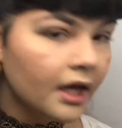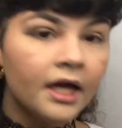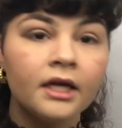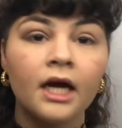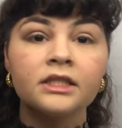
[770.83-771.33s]

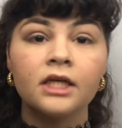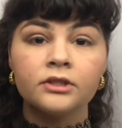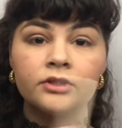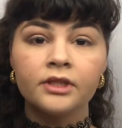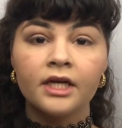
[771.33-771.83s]
And I shall
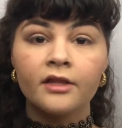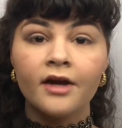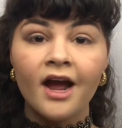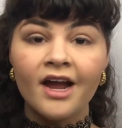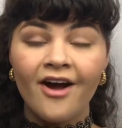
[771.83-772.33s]
do the other
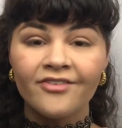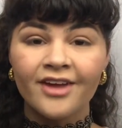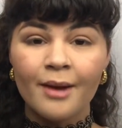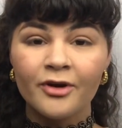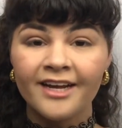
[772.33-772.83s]
eye off
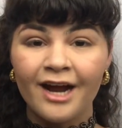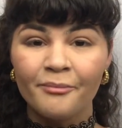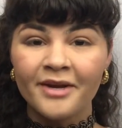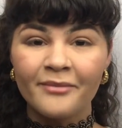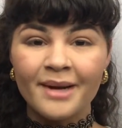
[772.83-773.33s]
camera and I'll
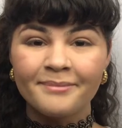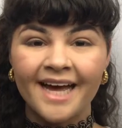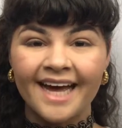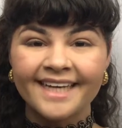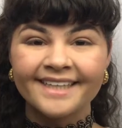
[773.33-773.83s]
be right
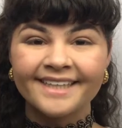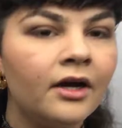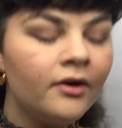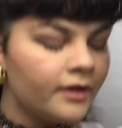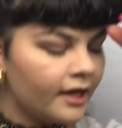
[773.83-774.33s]
back.
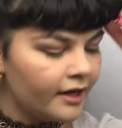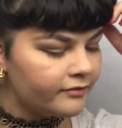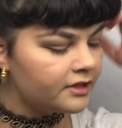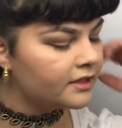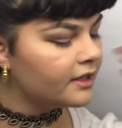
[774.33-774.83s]
Okay,
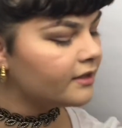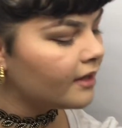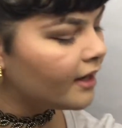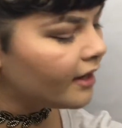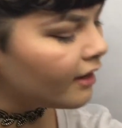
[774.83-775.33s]
I've done the other
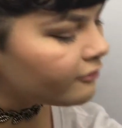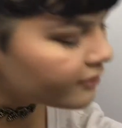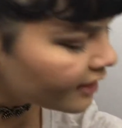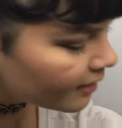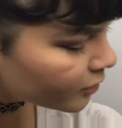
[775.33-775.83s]
eye off
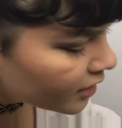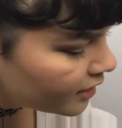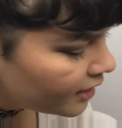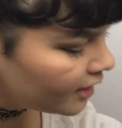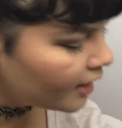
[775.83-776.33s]
camera.
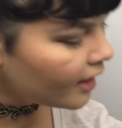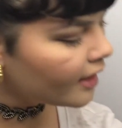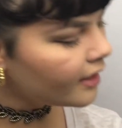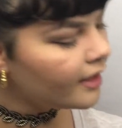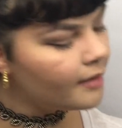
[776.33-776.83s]

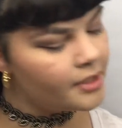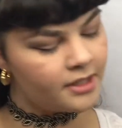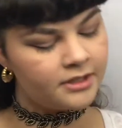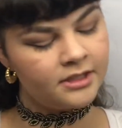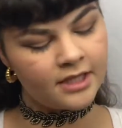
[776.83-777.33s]
I am
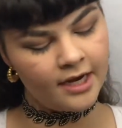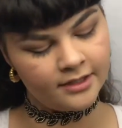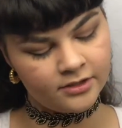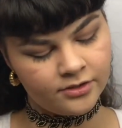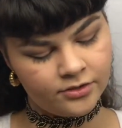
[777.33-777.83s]

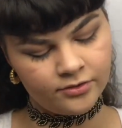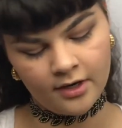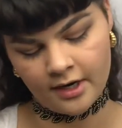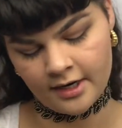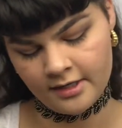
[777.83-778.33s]
excited to
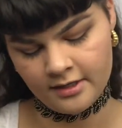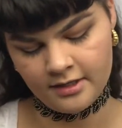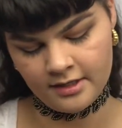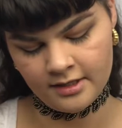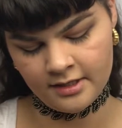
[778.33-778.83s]
try
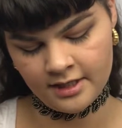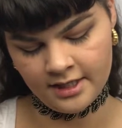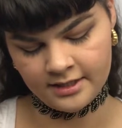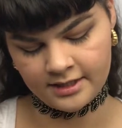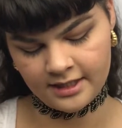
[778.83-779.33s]
the
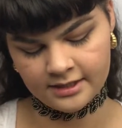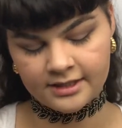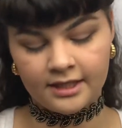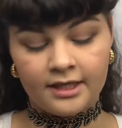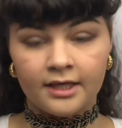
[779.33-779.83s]

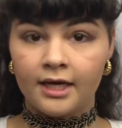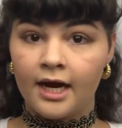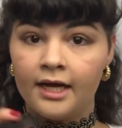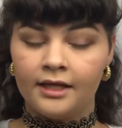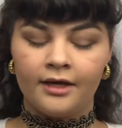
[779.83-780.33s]
Intense Ink
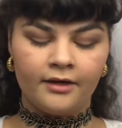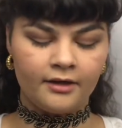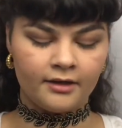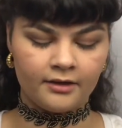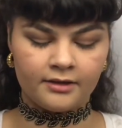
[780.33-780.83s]

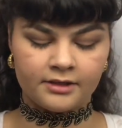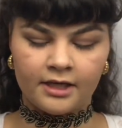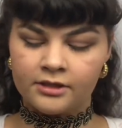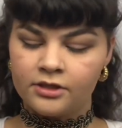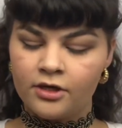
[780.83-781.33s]
eyeliner because,
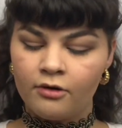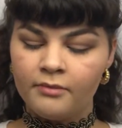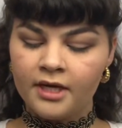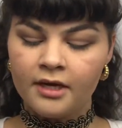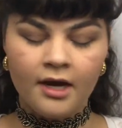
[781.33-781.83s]
as you know
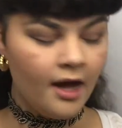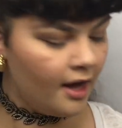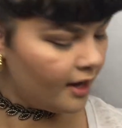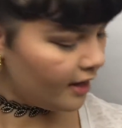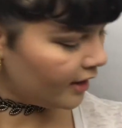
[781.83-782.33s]
me,
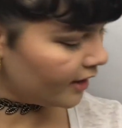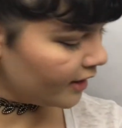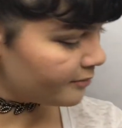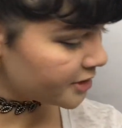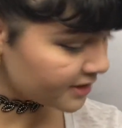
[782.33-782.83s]
I
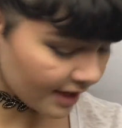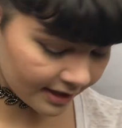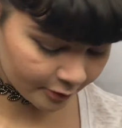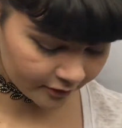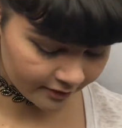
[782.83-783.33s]
am
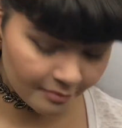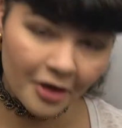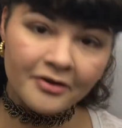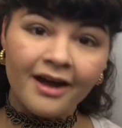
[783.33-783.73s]
excitable about